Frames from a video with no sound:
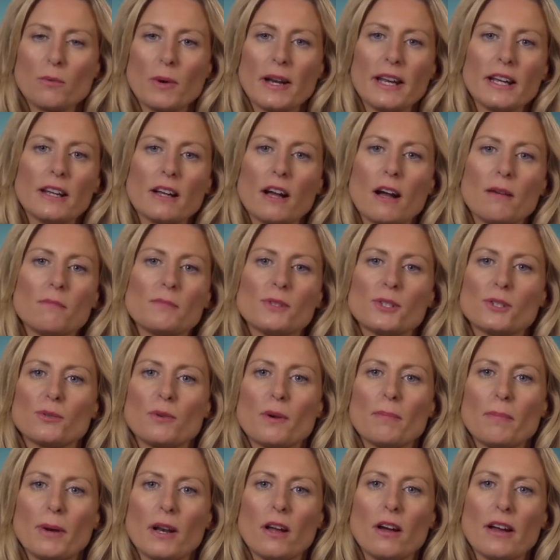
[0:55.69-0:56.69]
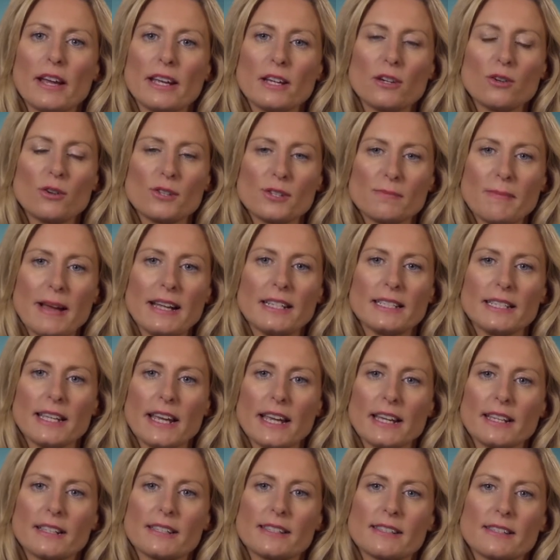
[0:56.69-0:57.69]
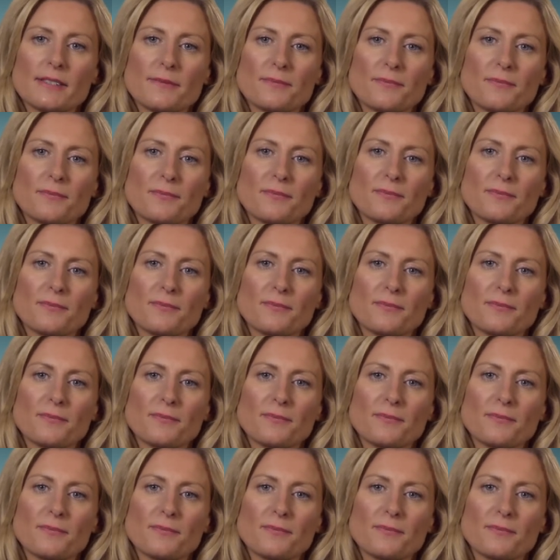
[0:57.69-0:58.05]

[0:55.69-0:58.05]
when it comes to applying cosmetics.